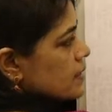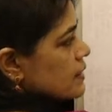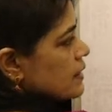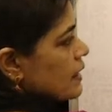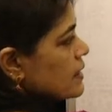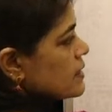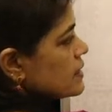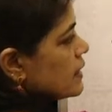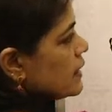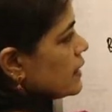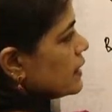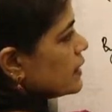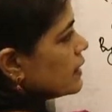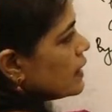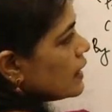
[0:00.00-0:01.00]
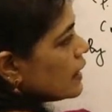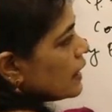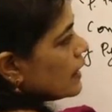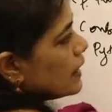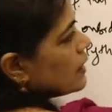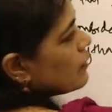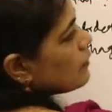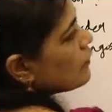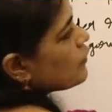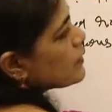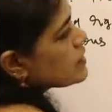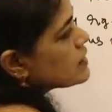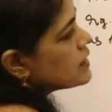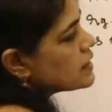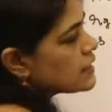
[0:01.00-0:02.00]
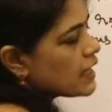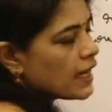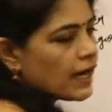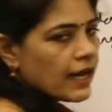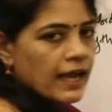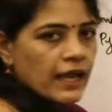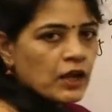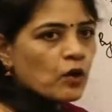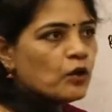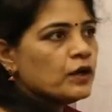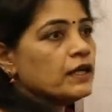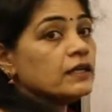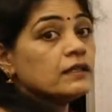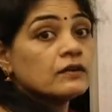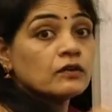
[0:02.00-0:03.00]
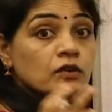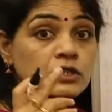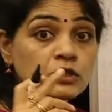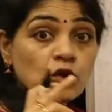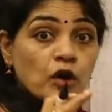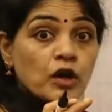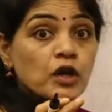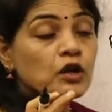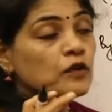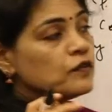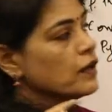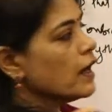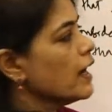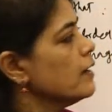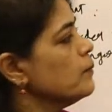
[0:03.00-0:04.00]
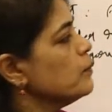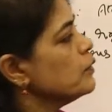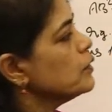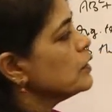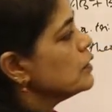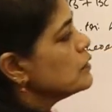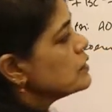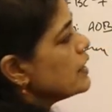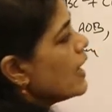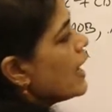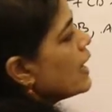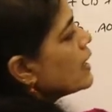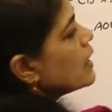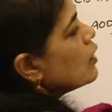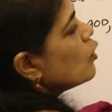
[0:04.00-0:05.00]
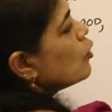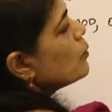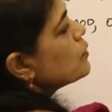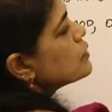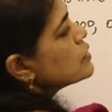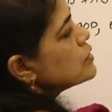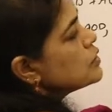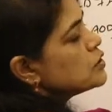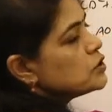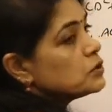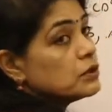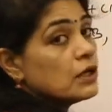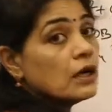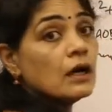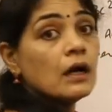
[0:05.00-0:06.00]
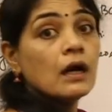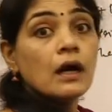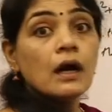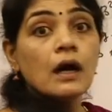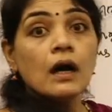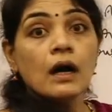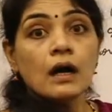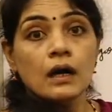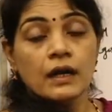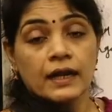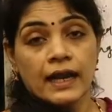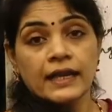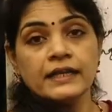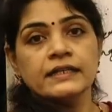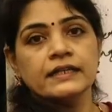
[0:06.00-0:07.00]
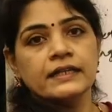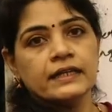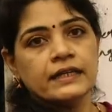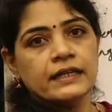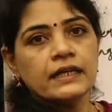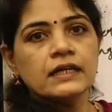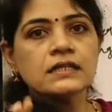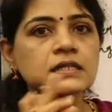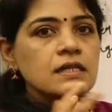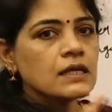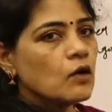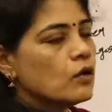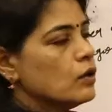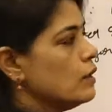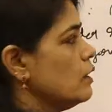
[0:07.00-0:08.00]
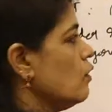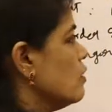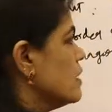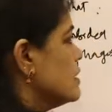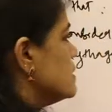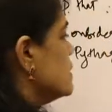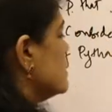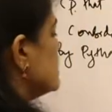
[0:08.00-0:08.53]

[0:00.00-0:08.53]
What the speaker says: yes children, in first triangle AOD, the square of the hypotenuse, the angle opposite to the 90 degree is the longest